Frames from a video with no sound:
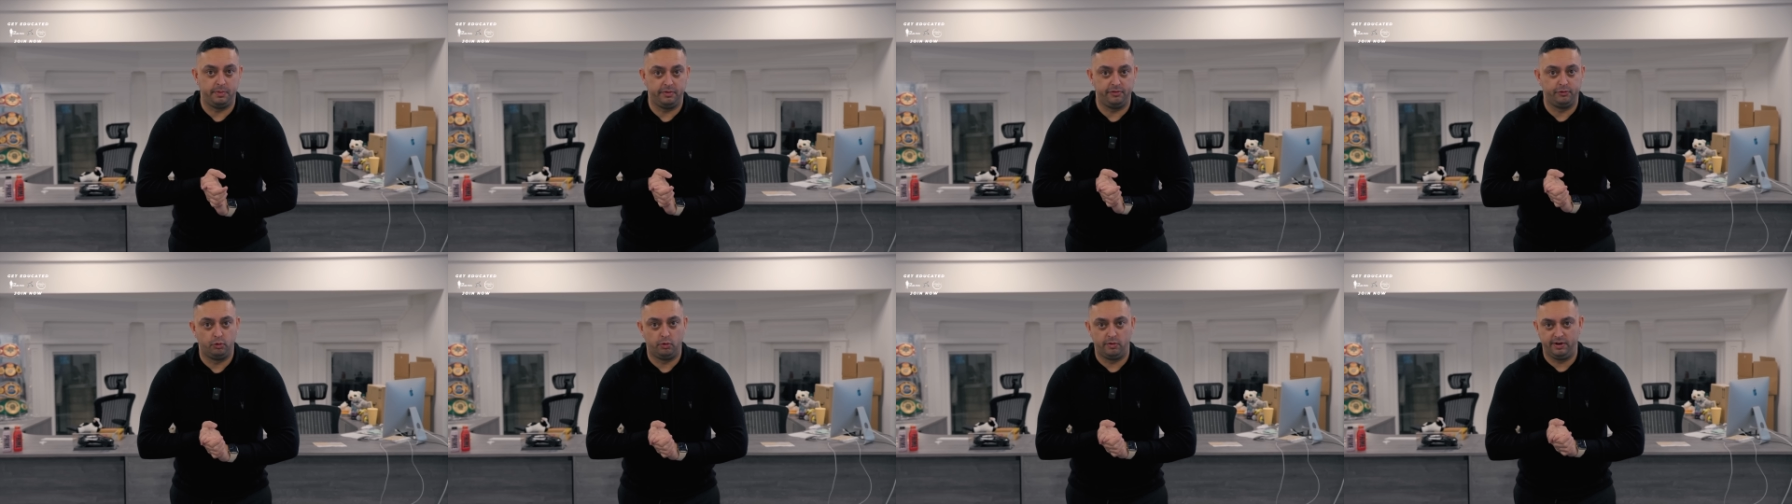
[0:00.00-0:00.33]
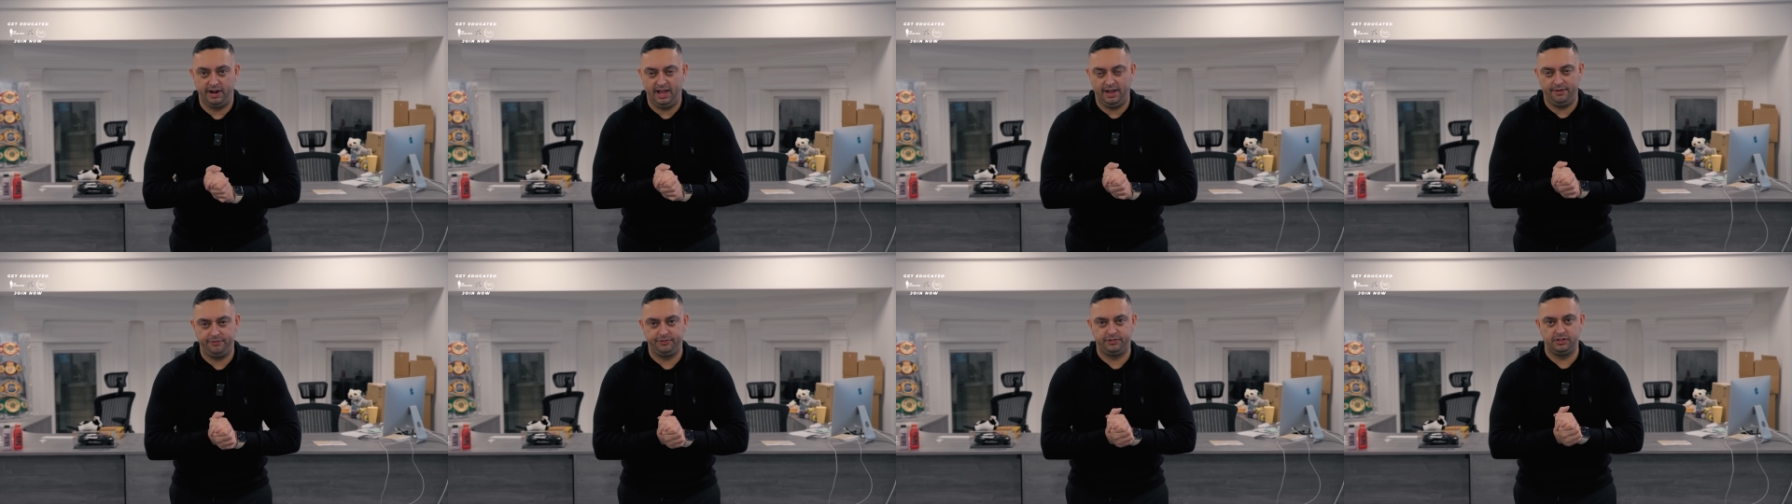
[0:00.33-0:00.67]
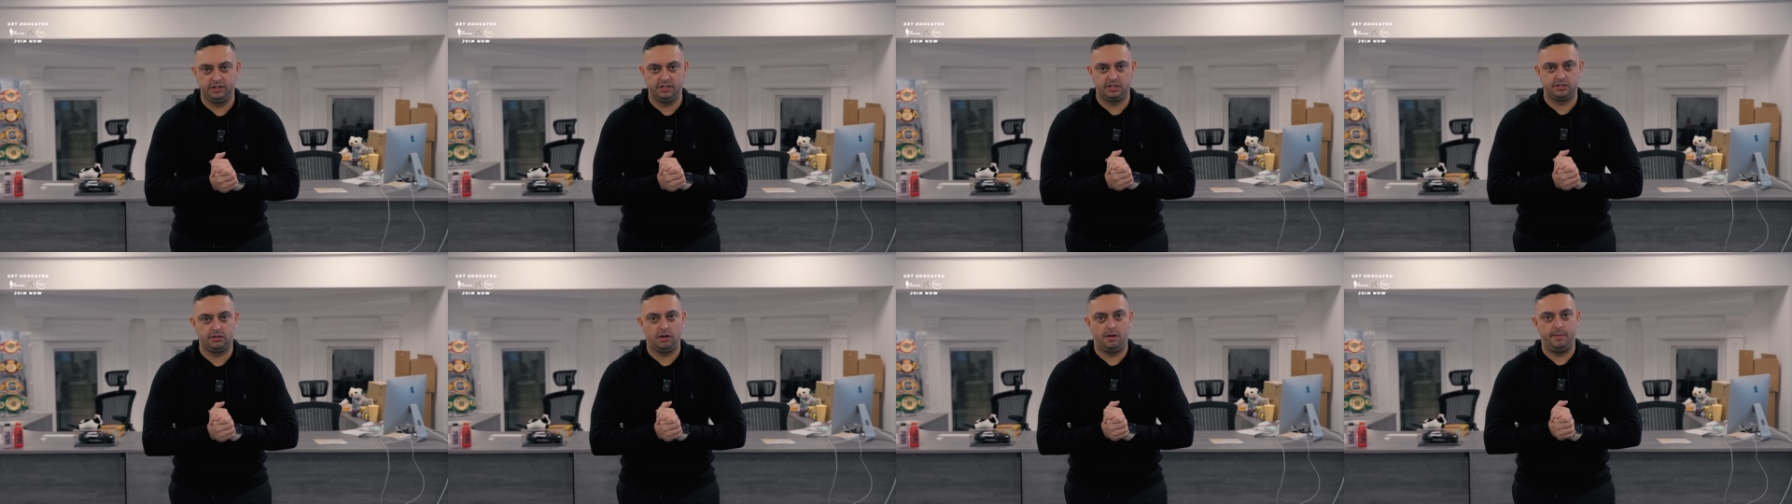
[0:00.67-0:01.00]
before and
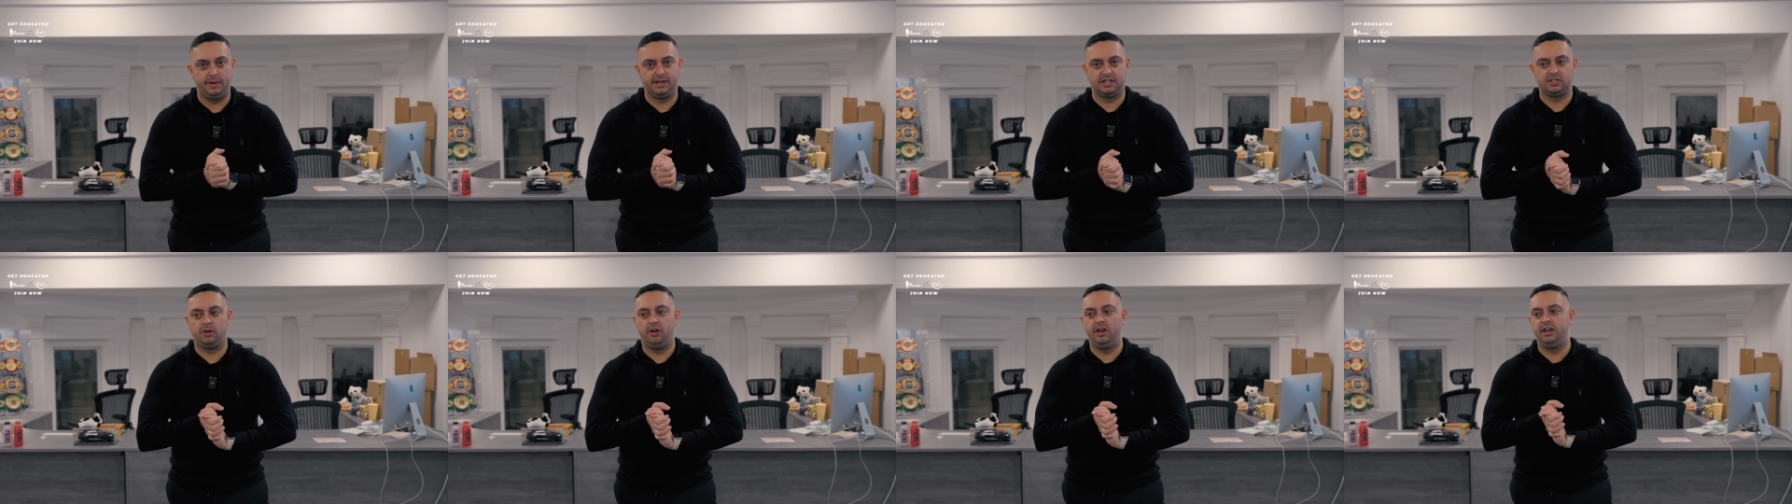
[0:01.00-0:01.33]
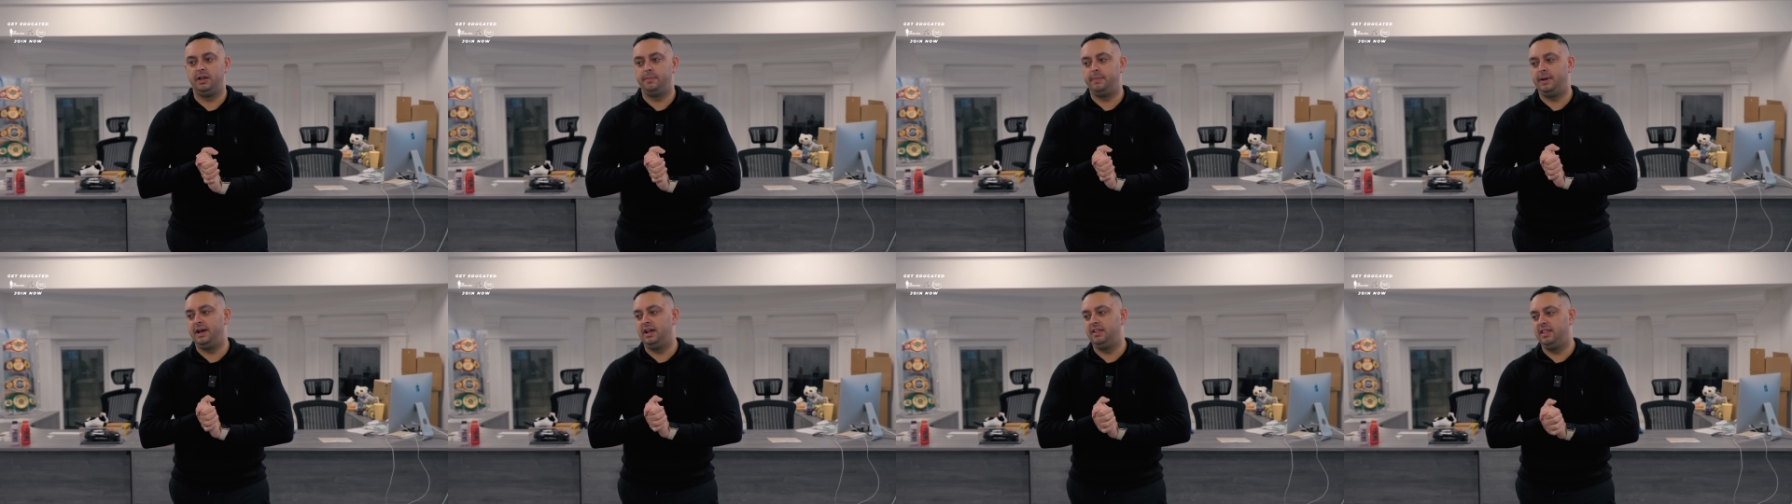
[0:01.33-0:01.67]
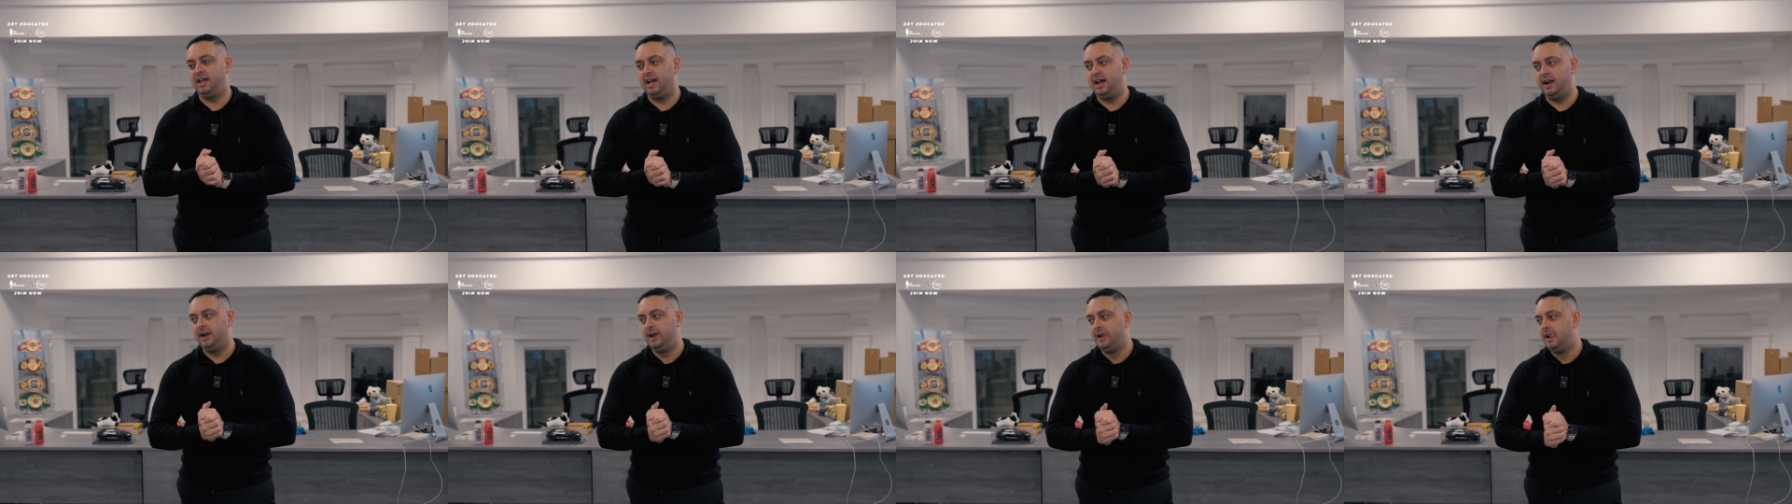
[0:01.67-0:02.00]
after, so I'm excited about
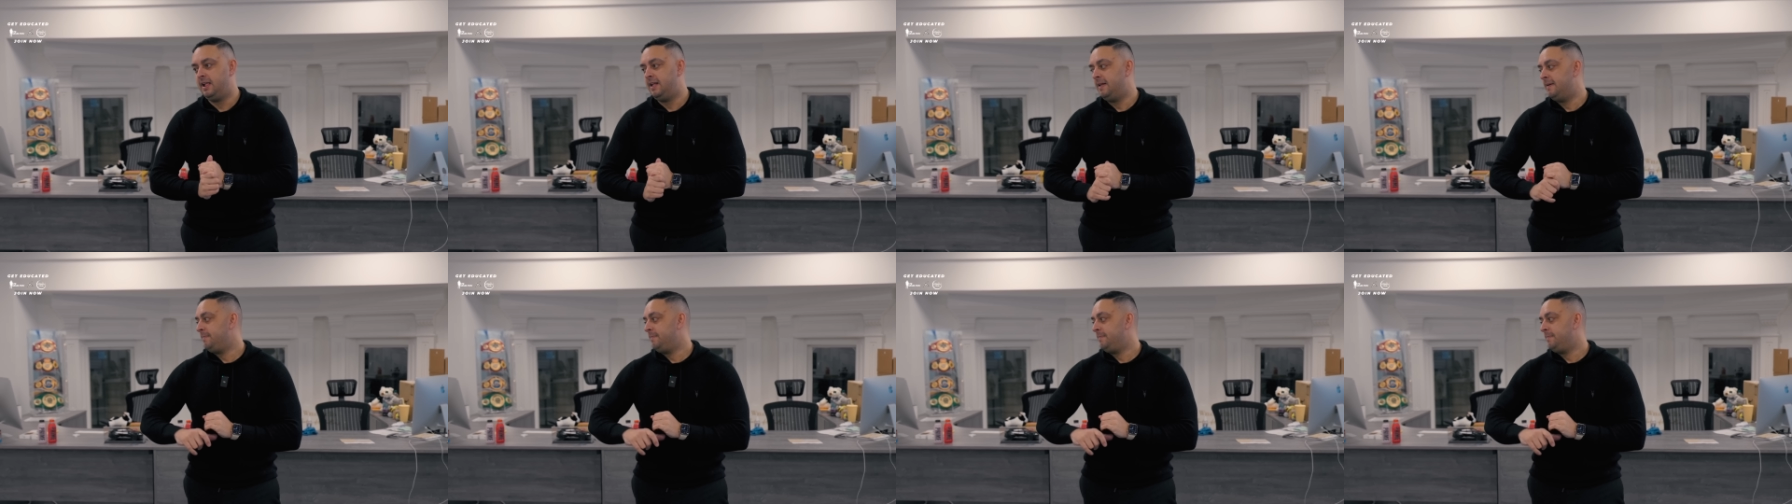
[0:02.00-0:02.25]
that.